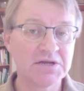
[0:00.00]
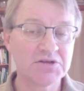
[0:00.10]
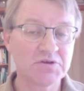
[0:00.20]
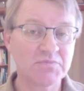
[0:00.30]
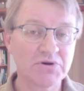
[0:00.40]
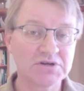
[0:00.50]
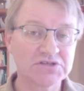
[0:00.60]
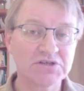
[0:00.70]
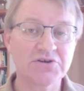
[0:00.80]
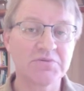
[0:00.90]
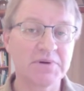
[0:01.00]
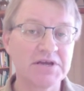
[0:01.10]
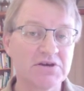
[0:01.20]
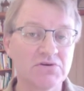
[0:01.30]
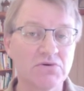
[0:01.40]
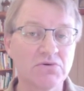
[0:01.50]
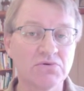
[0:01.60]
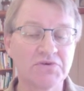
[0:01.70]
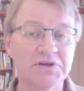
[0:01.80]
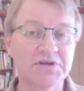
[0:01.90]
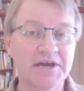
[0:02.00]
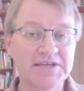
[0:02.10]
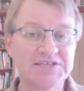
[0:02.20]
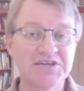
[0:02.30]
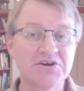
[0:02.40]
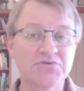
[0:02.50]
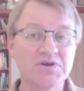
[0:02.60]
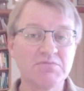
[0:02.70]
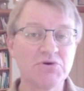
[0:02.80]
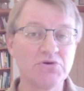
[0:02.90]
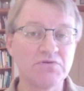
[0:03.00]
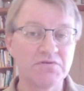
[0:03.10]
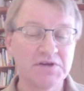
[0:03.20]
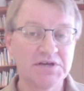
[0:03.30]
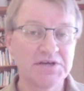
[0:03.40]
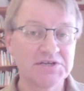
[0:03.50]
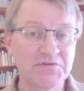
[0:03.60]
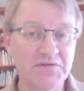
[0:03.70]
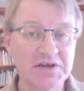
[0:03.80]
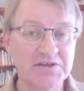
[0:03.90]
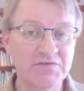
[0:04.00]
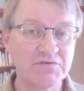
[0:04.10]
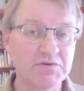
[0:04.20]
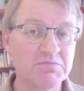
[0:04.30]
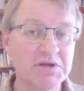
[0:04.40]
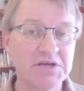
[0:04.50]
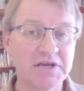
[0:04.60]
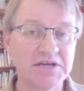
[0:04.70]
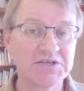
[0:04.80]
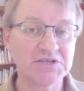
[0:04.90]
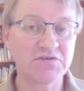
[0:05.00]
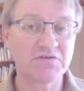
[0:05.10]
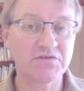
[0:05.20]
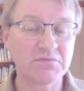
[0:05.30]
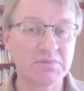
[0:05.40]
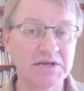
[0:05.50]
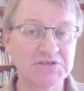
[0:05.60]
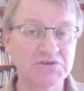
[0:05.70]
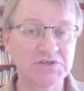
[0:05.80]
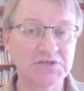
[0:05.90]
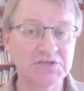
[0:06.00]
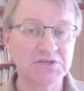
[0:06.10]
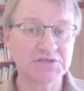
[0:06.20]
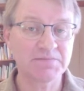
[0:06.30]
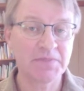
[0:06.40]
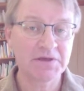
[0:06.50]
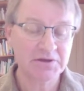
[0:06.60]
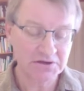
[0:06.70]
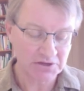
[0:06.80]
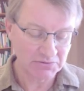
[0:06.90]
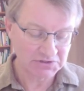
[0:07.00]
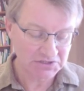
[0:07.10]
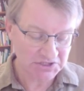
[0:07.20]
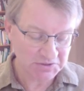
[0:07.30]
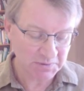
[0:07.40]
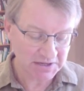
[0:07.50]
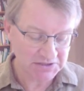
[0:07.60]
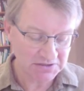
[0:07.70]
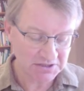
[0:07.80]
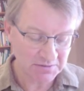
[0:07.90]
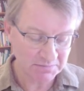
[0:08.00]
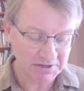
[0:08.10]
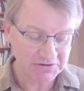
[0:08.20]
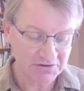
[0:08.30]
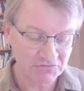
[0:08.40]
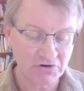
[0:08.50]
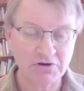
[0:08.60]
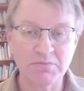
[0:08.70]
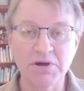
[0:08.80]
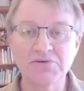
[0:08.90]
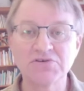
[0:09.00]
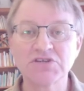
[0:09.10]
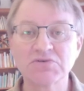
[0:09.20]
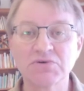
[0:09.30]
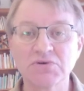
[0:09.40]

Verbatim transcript: The product that I make called Canxida Remove is effective with many cases of blastocystis, and I would suspect that the Pentatrichomonas would